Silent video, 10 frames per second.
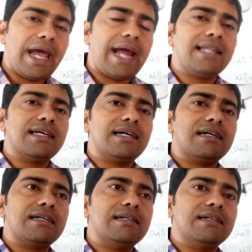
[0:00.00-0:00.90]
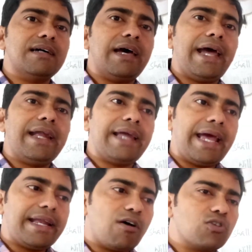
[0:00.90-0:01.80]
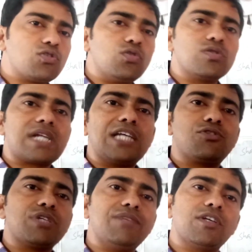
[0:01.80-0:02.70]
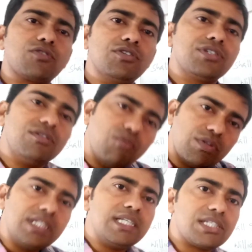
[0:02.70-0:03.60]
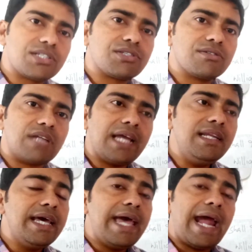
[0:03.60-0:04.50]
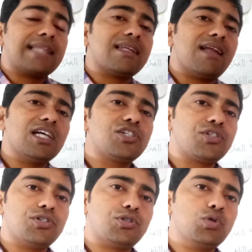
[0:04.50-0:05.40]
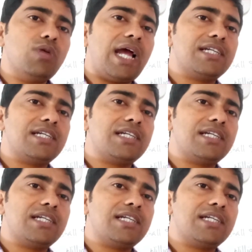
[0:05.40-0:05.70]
and the and also tries to give the solution within this line. And the last two,